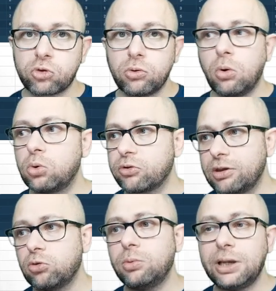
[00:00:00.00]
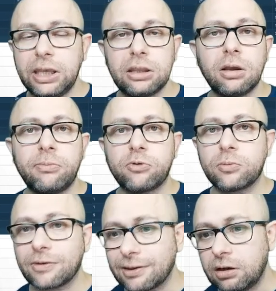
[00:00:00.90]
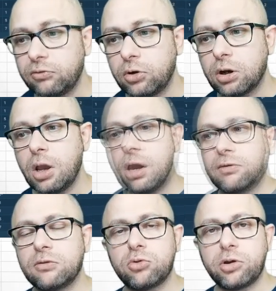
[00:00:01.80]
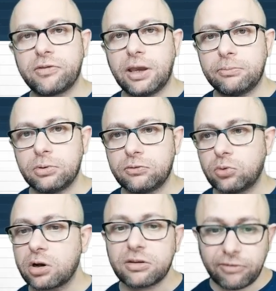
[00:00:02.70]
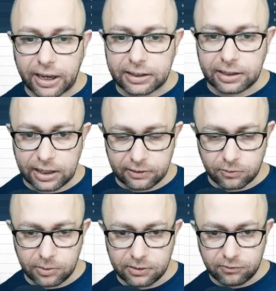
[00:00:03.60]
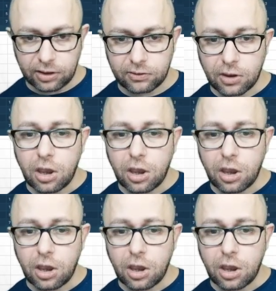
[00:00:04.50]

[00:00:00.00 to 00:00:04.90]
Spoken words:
or this will eat up from the silver you're saving, for example, for artifact enhancement events.